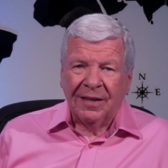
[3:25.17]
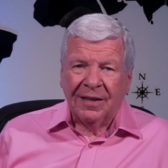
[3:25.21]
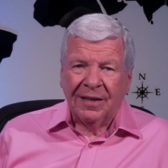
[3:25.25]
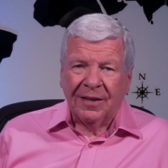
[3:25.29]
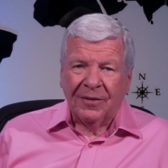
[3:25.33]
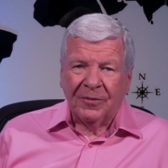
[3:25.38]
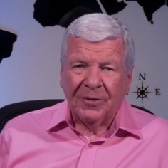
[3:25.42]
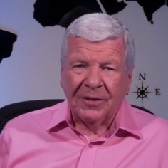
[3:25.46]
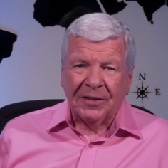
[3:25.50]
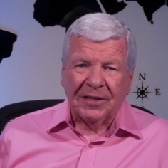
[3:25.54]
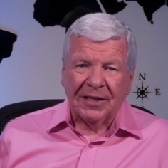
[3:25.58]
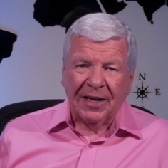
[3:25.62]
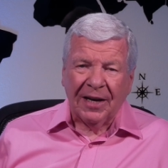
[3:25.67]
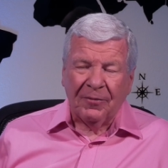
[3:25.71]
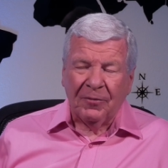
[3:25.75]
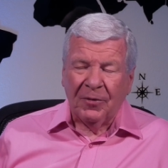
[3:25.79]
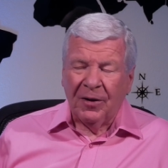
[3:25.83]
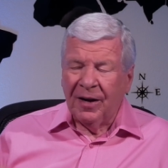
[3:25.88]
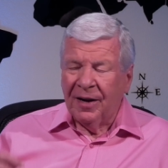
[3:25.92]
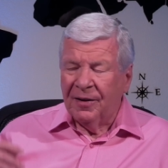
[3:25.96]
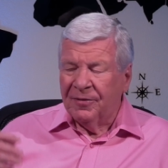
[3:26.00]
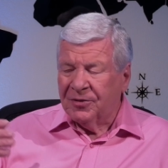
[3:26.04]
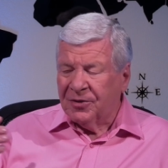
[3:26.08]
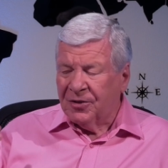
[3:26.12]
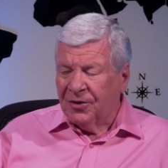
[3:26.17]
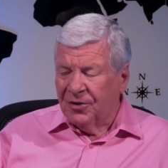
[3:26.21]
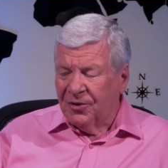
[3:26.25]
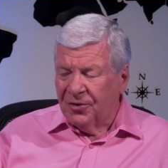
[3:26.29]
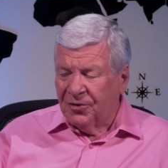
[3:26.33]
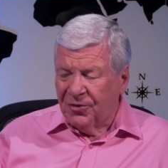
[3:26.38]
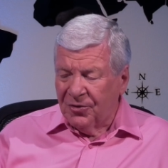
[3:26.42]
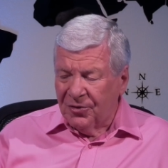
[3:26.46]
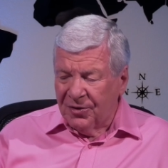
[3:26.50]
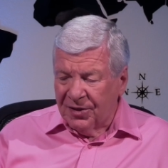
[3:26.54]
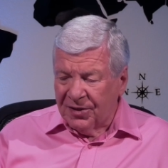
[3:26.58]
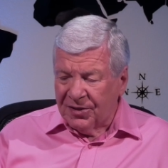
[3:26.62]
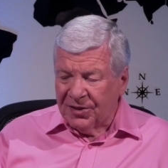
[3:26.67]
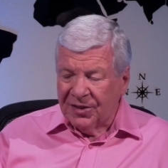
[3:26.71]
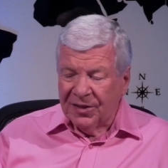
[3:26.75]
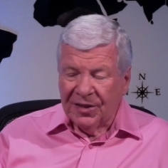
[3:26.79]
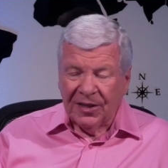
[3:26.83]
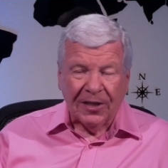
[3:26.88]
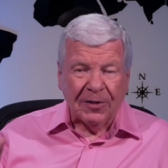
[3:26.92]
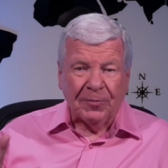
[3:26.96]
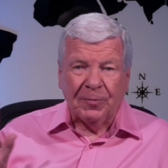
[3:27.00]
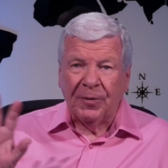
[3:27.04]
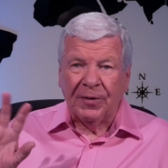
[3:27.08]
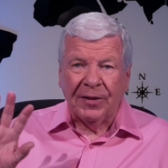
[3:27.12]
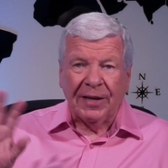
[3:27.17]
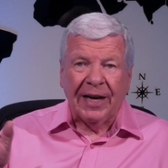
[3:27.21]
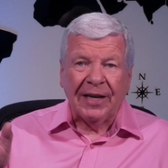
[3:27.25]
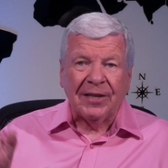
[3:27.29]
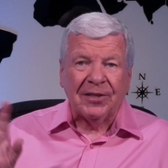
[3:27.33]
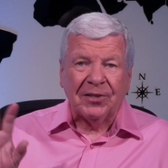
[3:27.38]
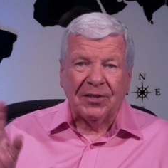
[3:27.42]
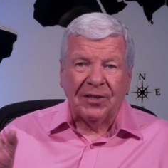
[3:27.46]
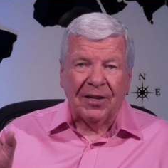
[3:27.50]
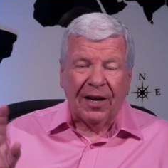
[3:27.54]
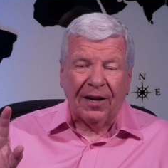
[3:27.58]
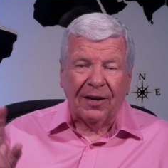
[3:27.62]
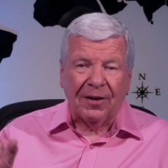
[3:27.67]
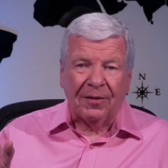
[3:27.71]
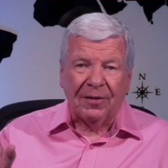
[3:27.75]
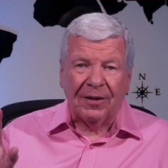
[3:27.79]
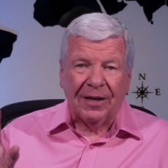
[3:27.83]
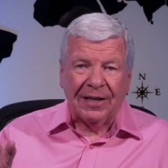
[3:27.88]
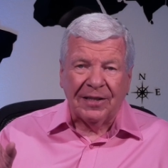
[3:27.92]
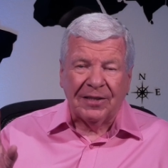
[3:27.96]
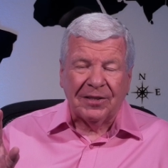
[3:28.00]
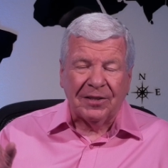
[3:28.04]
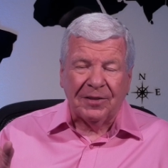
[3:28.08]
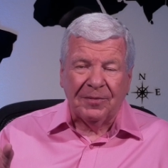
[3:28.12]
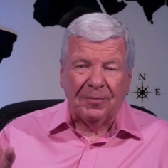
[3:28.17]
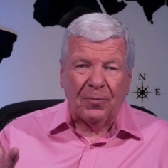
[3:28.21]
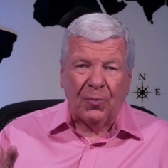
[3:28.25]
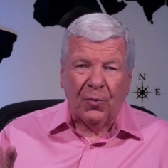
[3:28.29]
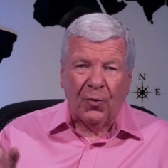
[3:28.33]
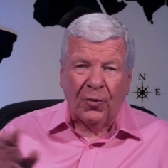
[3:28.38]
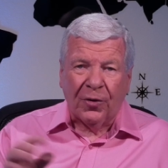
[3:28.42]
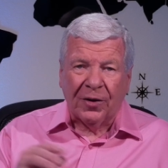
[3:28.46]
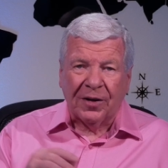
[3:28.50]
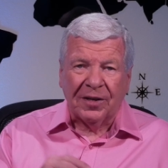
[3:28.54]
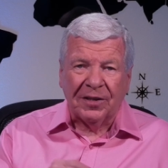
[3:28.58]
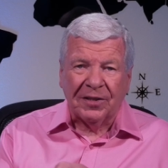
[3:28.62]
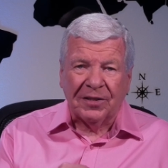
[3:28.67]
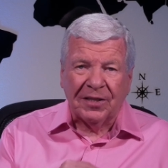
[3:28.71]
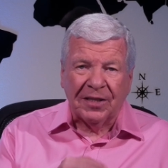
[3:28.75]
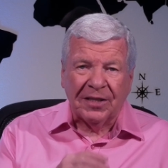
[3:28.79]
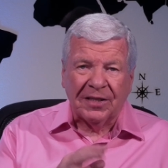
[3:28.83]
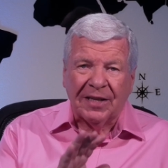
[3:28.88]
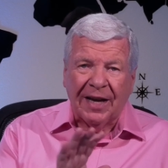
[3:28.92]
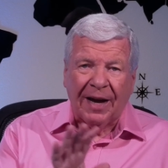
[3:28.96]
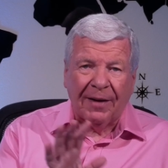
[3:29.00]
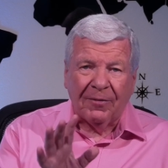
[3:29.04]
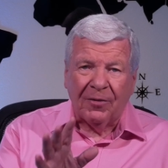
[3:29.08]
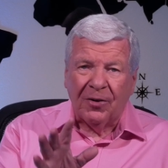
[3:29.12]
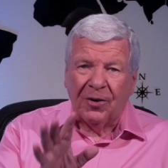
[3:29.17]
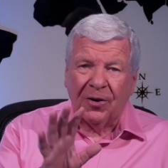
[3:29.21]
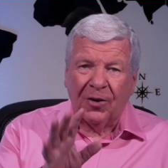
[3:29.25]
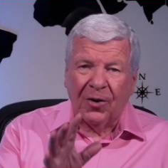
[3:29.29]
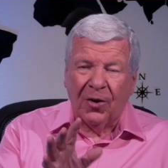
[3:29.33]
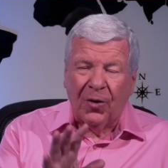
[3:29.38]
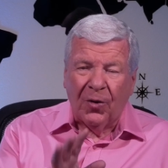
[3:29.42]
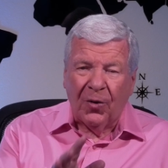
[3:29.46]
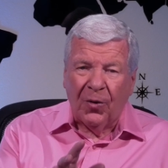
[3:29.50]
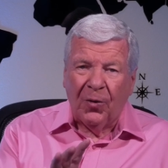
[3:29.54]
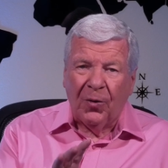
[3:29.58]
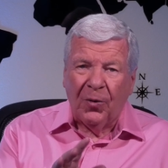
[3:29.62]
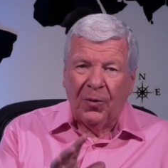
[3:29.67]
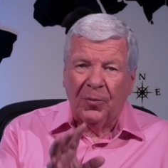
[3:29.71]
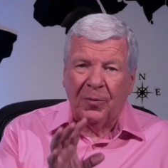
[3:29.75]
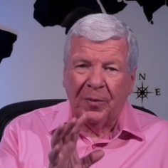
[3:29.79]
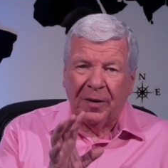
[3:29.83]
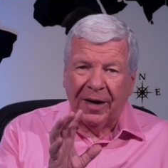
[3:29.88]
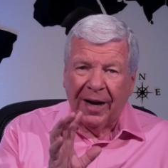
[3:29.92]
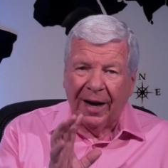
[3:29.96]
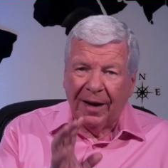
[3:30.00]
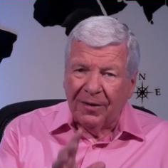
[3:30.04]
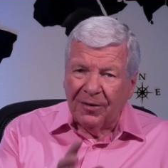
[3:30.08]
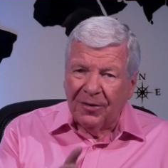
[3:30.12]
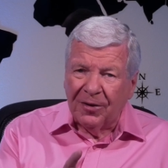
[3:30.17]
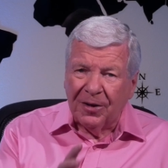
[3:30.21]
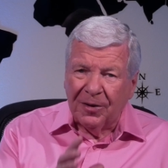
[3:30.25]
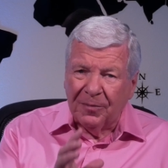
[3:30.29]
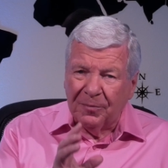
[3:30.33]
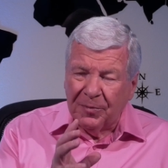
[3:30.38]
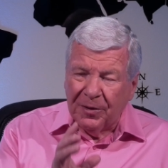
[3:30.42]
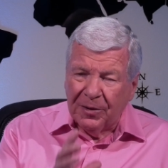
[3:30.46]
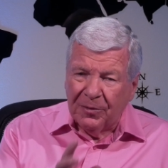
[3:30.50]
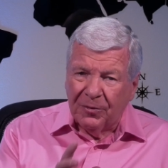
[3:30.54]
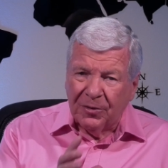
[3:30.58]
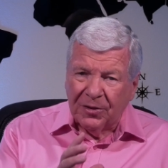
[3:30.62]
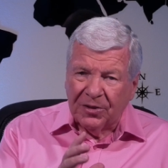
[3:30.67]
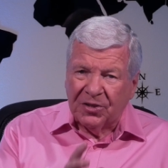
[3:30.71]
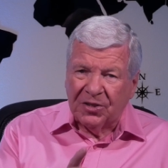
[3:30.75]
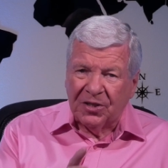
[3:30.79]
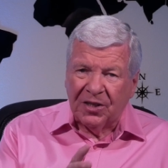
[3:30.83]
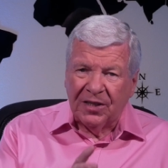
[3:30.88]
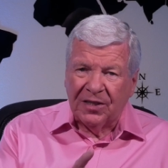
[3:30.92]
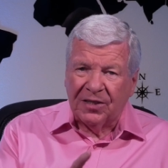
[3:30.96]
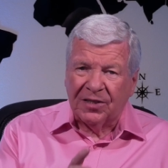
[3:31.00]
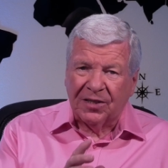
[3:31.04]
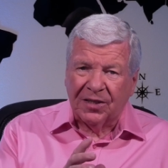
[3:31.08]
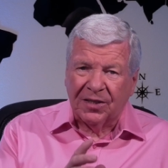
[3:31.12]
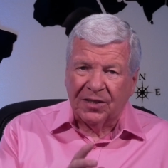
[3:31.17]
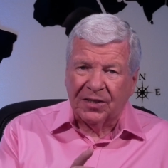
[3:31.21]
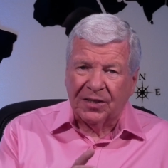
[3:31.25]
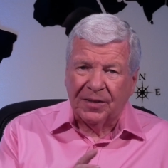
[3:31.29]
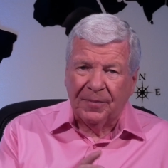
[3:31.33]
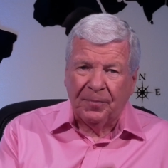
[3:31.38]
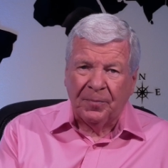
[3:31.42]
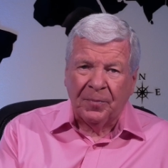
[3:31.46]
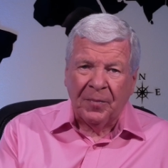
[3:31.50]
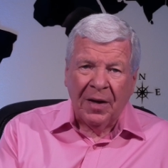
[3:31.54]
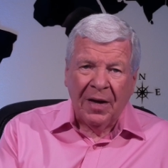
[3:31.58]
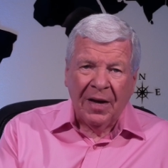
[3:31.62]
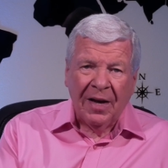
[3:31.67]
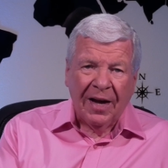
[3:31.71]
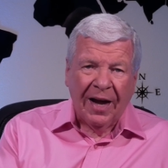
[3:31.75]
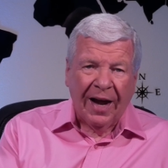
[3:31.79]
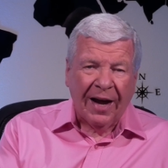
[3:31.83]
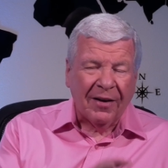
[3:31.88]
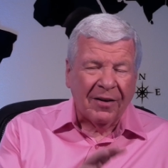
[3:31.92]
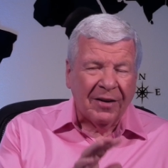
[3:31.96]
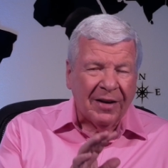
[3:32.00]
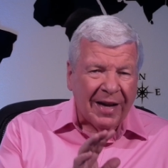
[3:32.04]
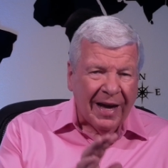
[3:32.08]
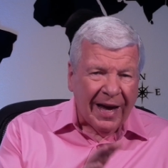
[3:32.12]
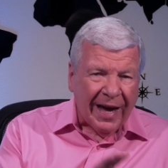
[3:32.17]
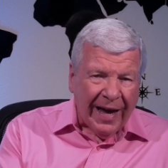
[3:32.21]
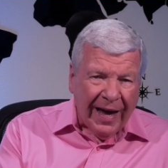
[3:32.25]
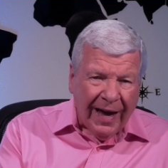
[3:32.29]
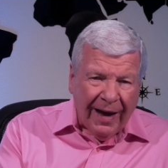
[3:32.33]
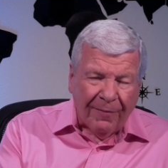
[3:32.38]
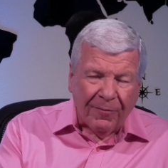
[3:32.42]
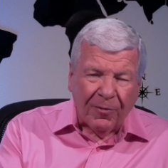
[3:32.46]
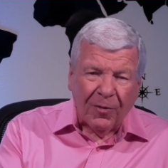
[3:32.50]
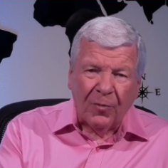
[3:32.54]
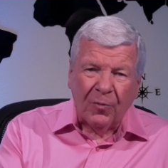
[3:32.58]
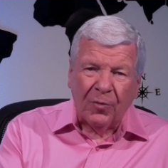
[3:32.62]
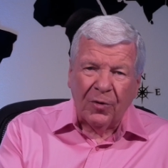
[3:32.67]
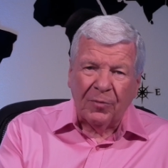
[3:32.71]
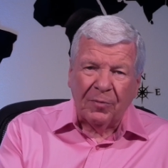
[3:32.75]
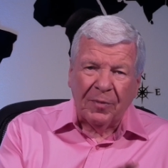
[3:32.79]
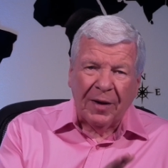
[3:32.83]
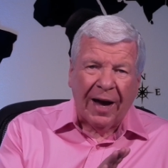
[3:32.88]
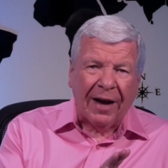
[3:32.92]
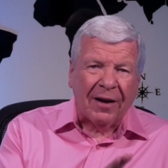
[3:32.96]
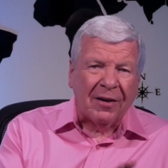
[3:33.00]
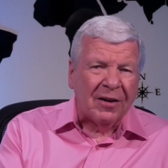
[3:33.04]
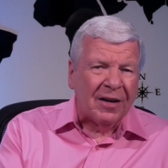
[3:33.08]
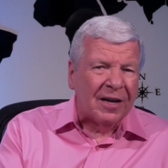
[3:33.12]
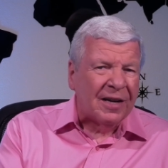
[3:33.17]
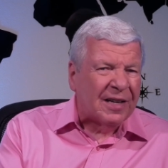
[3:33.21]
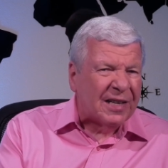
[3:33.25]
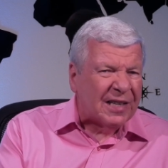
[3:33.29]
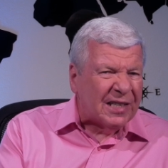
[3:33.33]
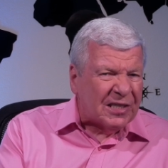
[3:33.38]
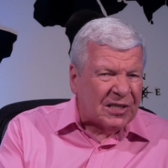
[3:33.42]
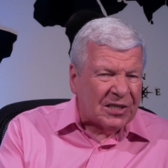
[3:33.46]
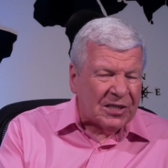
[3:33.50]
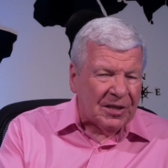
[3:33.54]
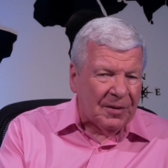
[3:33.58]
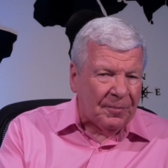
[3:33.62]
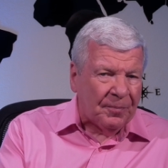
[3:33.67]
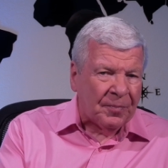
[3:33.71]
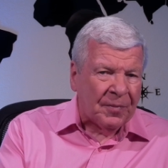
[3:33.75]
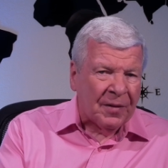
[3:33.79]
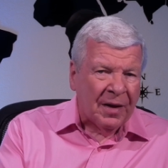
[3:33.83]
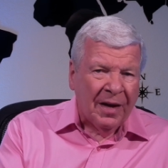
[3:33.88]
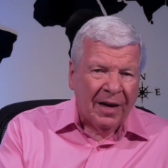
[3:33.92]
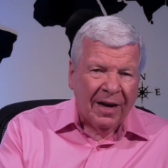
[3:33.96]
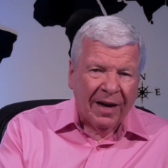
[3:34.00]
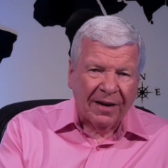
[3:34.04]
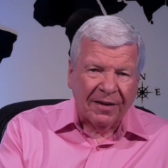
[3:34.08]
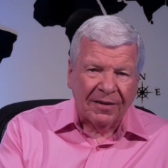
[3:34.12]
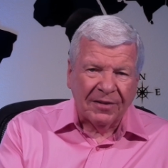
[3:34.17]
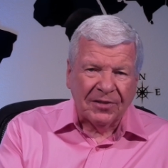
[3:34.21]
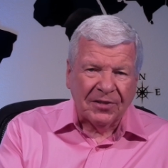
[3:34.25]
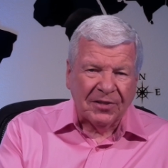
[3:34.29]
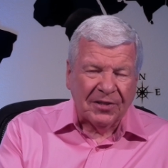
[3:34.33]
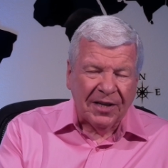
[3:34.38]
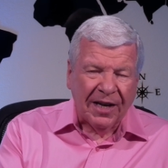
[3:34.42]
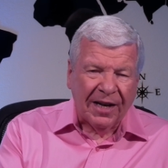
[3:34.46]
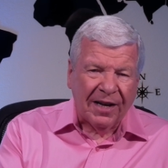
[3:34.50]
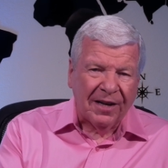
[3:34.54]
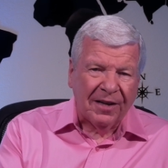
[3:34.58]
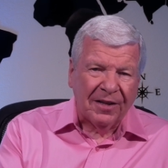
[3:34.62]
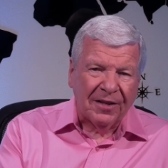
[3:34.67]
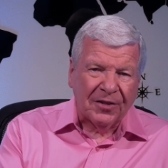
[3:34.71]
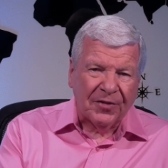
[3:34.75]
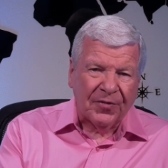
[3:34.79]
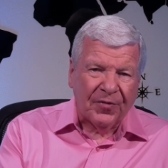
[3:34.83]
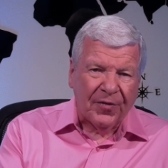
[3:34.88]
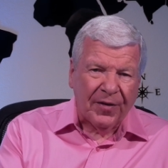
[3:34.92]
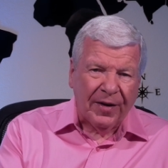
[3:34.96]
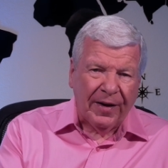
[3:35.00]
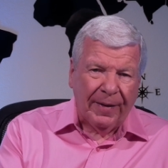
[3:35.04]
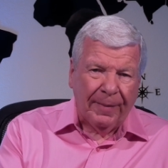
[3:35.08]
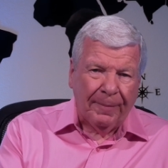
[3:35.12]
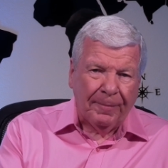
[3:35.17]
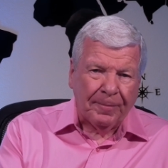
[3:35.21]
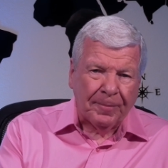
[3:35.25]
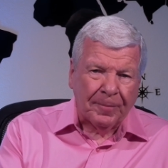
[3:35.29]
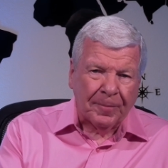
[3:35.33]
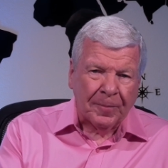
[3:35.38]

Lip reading: We'd say, "Well, I was going to do this and this, but that's not as important as this. I'm going to go home and I'm going to be with Jesus and I'm going to have him with me. I'm going to listen. I'm going to sit at his feet."